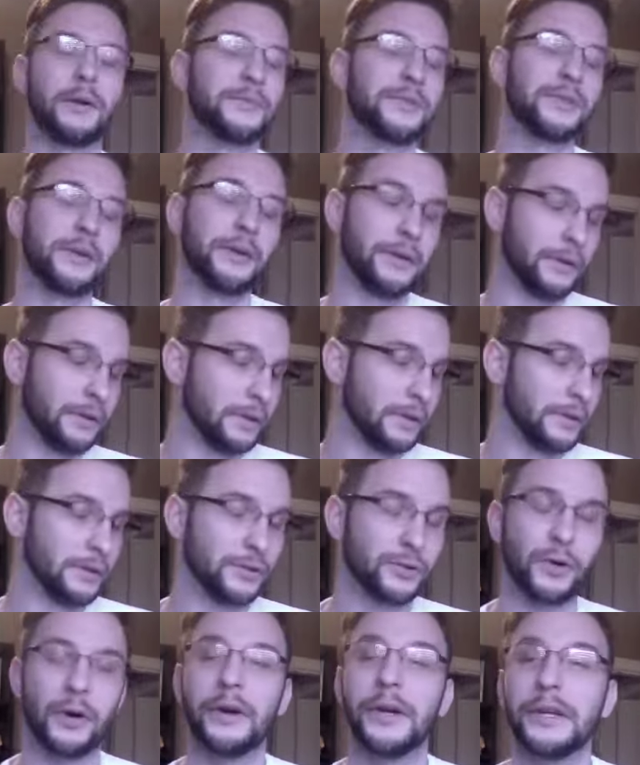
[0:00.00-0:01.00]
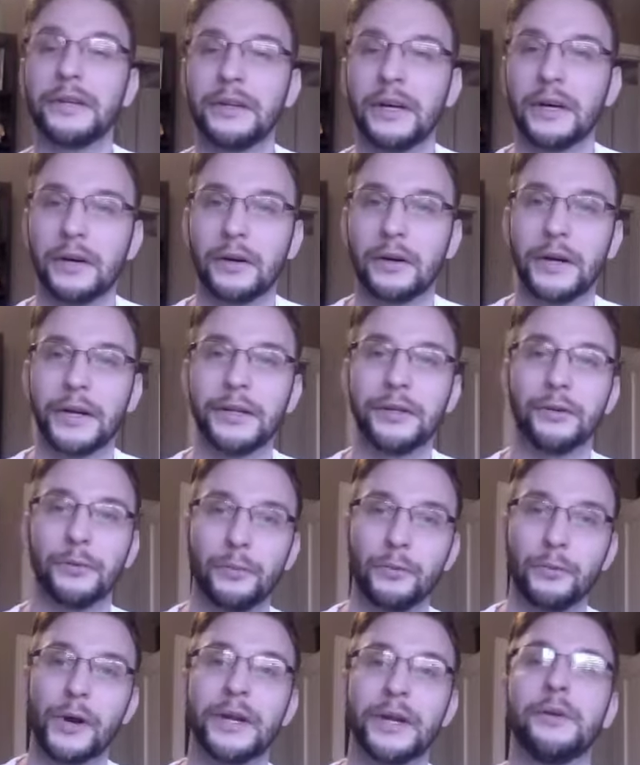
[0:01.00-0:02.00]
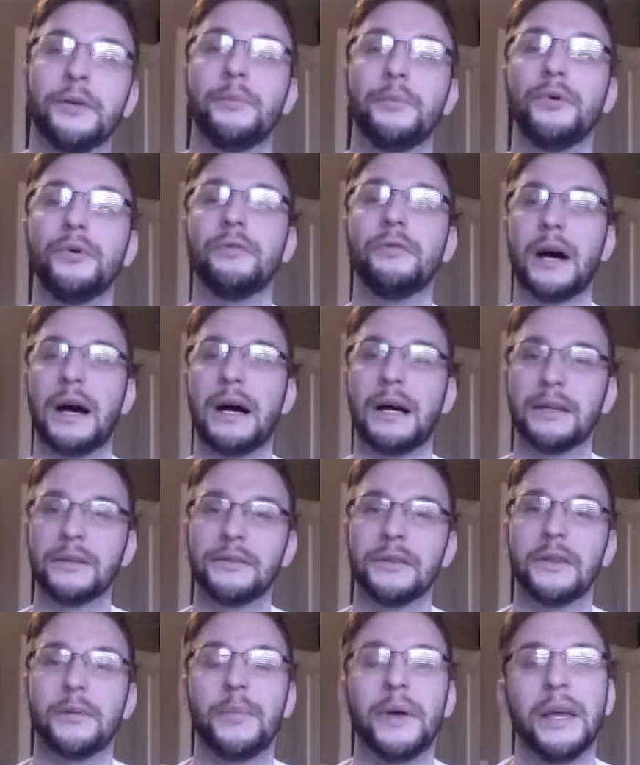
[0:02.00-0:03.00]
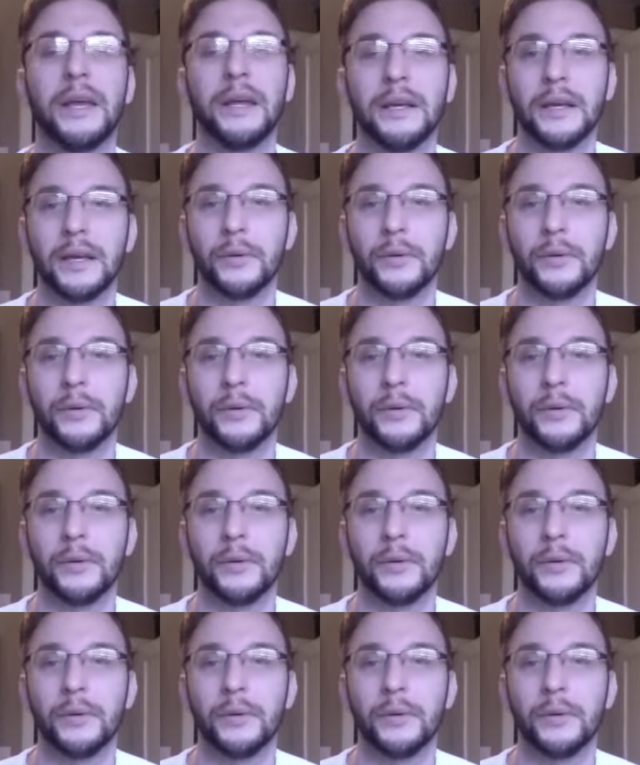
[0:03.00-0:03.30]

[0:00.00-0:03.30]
I'm sorry, the drawing done already, you're ready to move on to the paint.